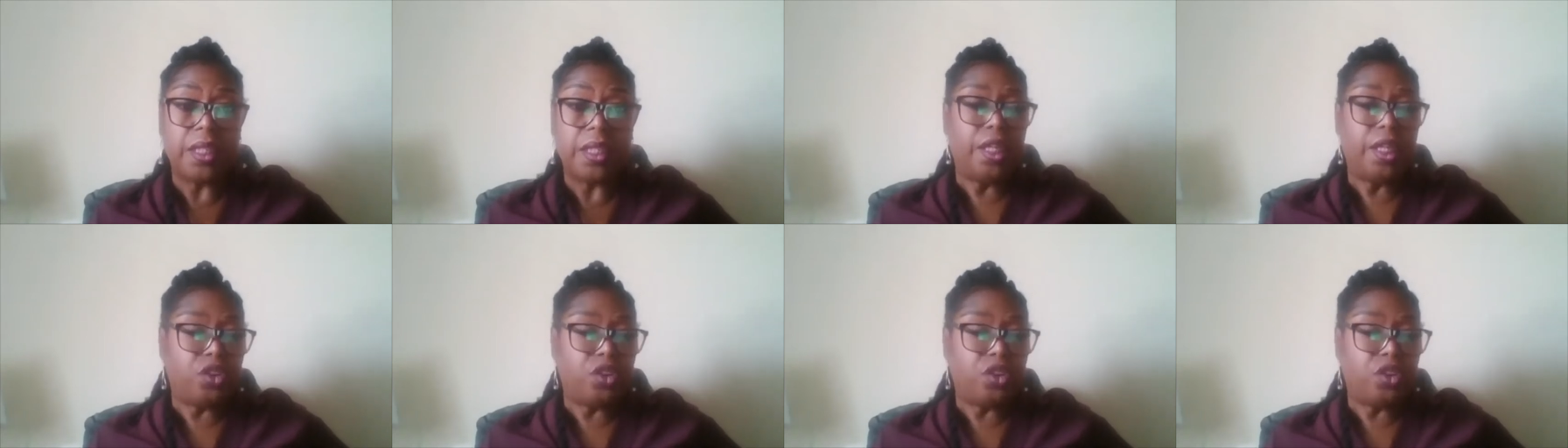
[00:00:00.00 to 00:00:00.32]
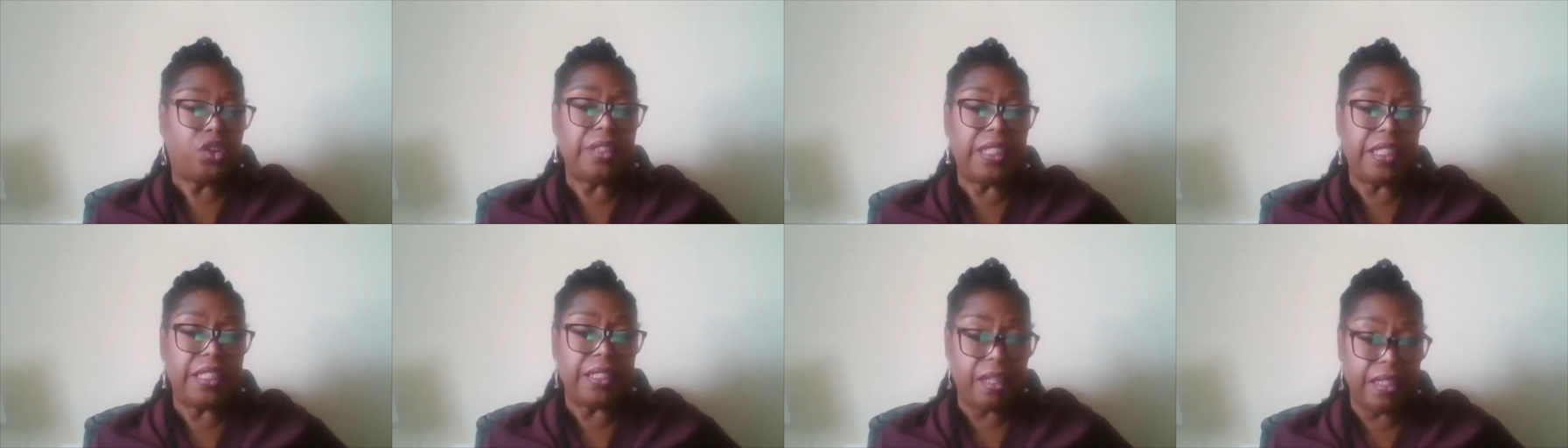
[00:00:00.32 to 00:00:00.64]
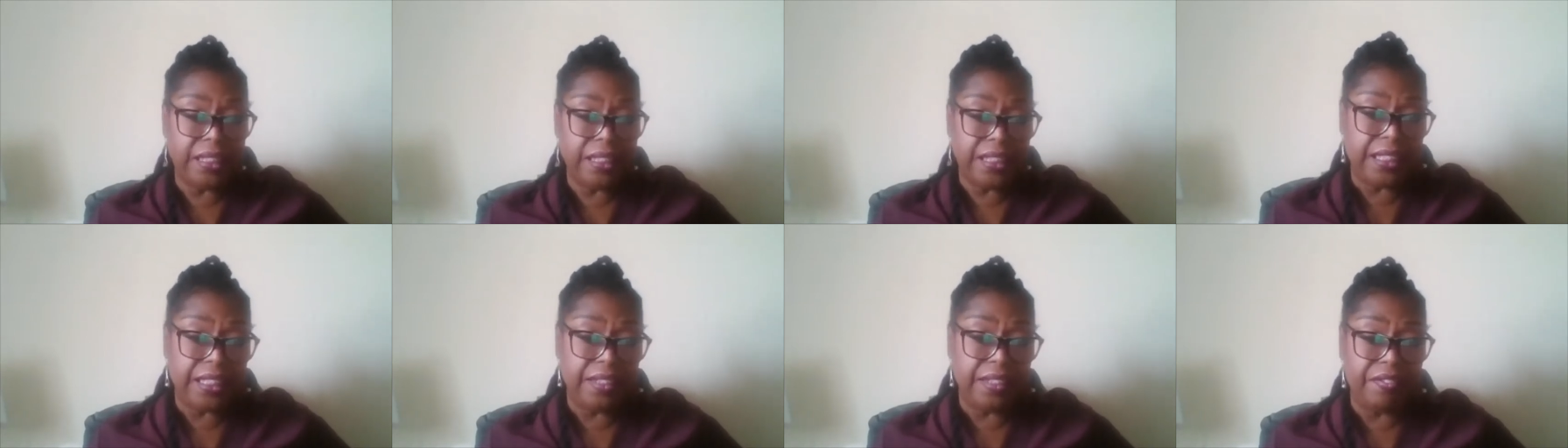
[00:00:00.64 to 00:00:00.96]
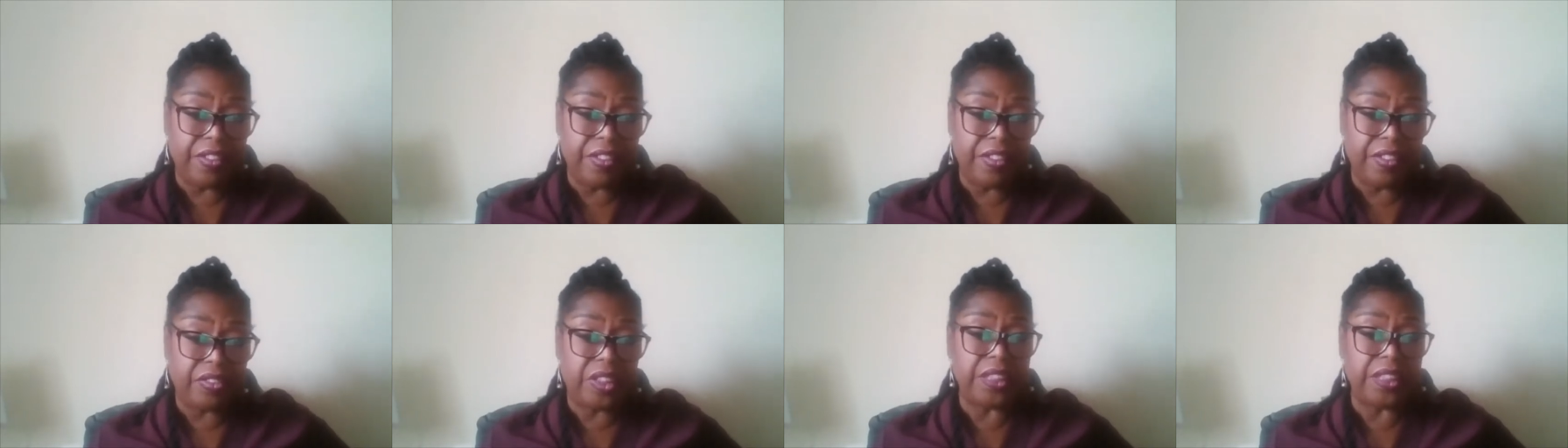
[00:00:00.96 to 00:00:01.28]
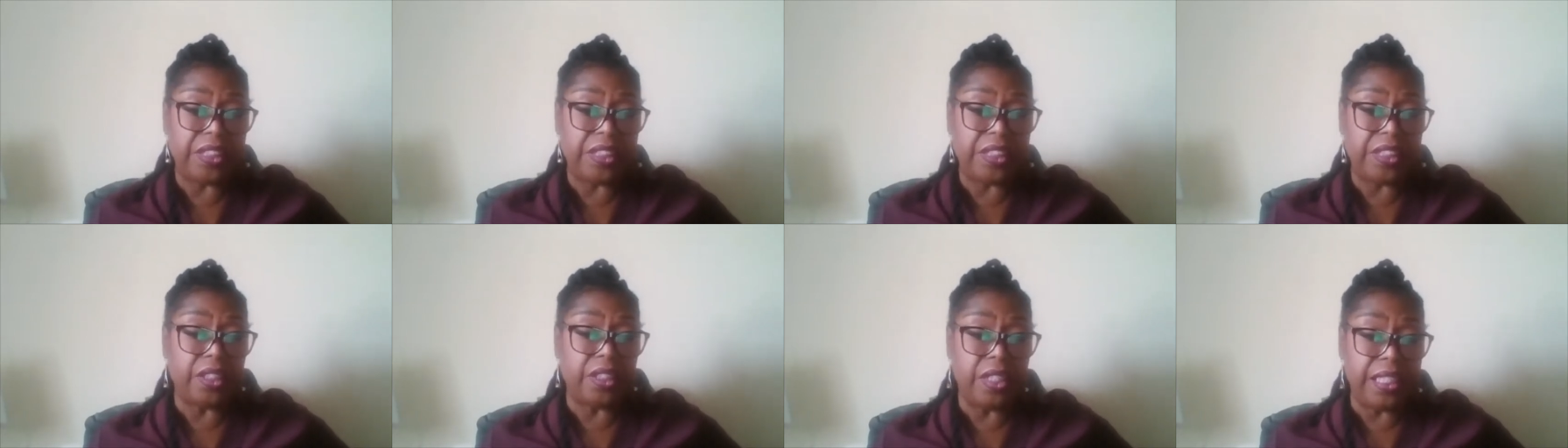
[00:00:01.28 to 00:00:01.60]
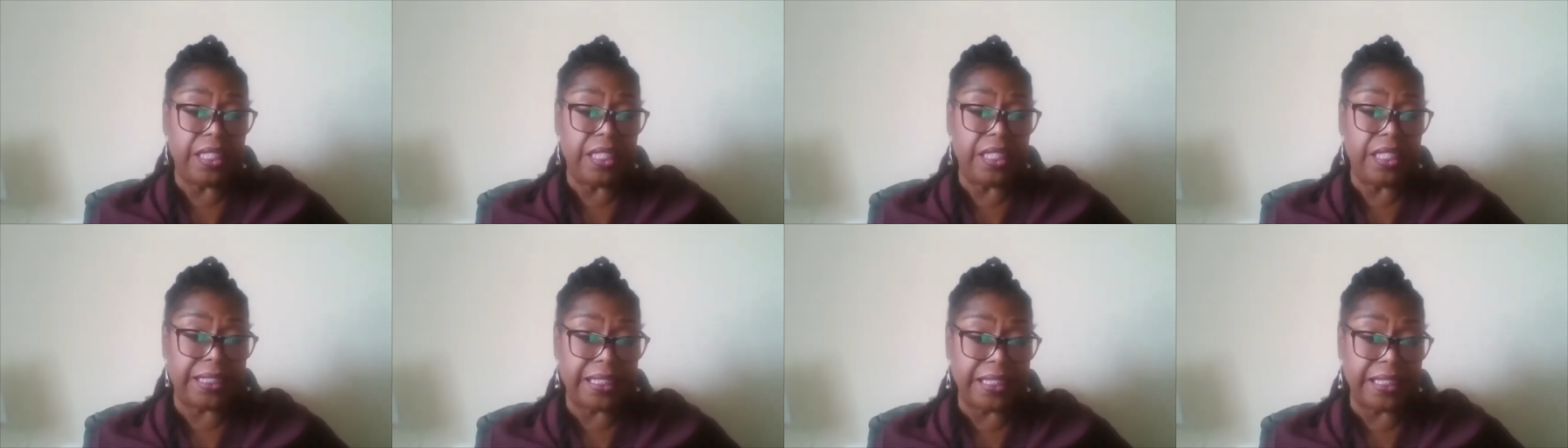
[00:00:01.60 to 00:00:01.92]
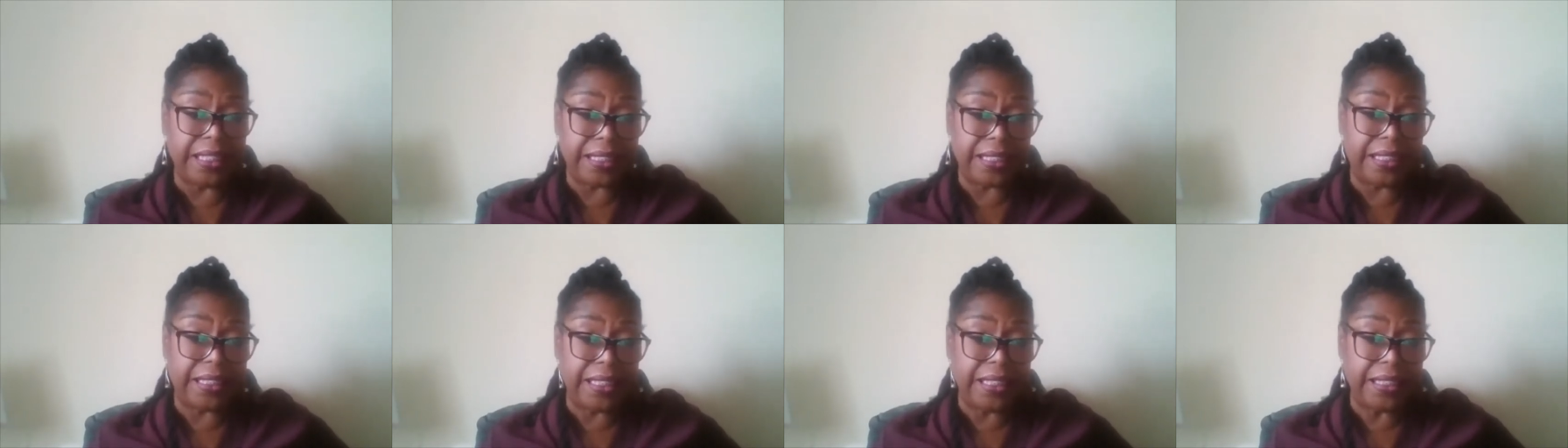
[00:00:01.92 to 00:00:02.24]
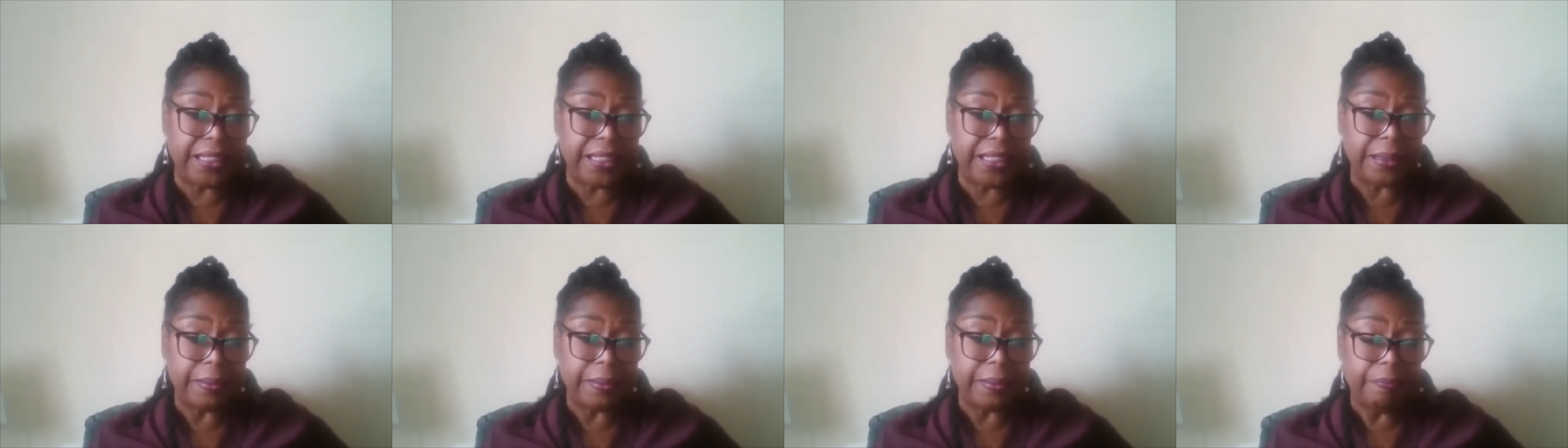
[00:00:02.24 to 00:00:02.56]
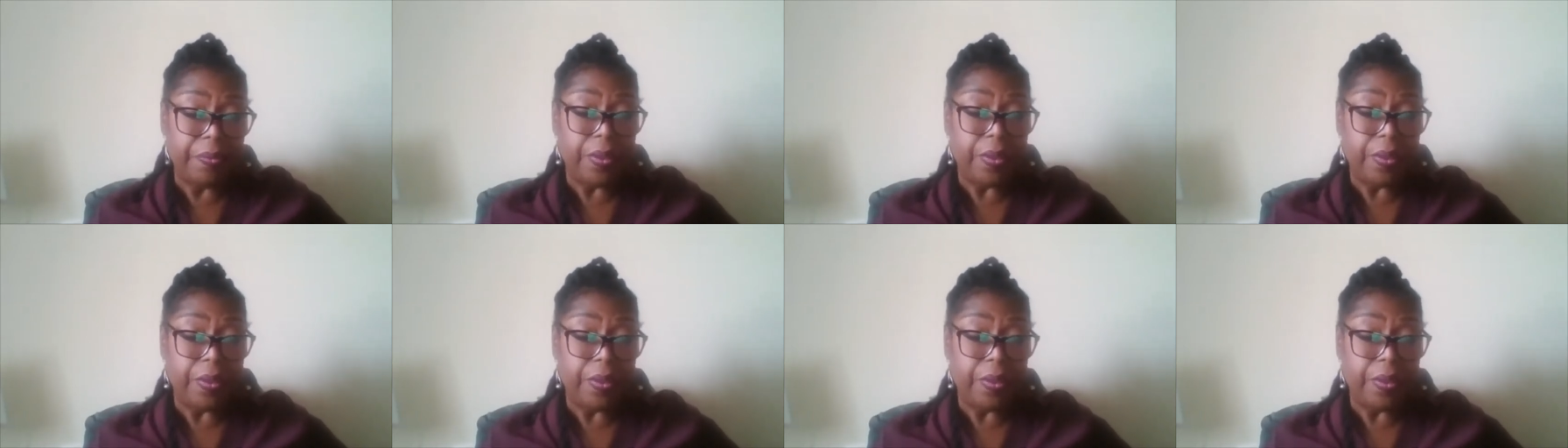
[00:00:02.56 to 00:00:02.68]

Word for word: during the 1950s and early 60s